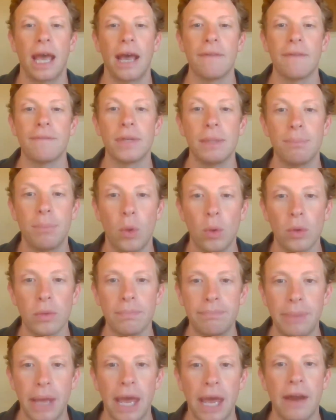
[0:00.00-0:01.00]
have an
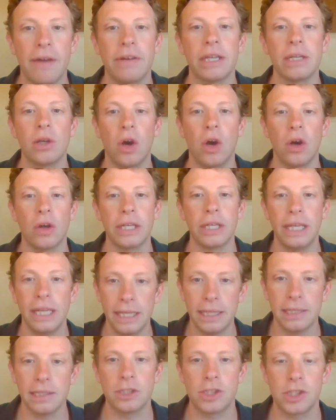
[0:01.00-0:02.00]
important bearing on
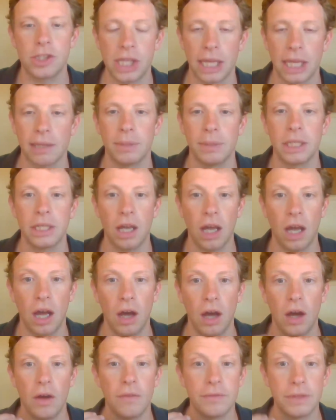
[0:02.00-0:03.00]
English settlement
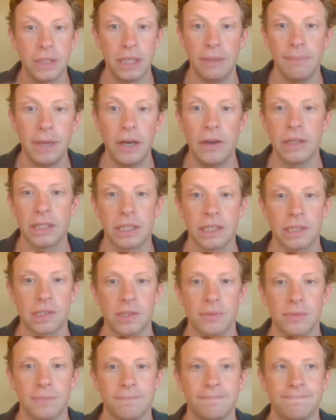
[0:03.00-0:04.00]
of the
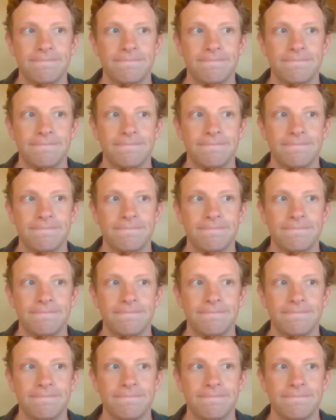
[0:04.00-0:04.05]
Americas.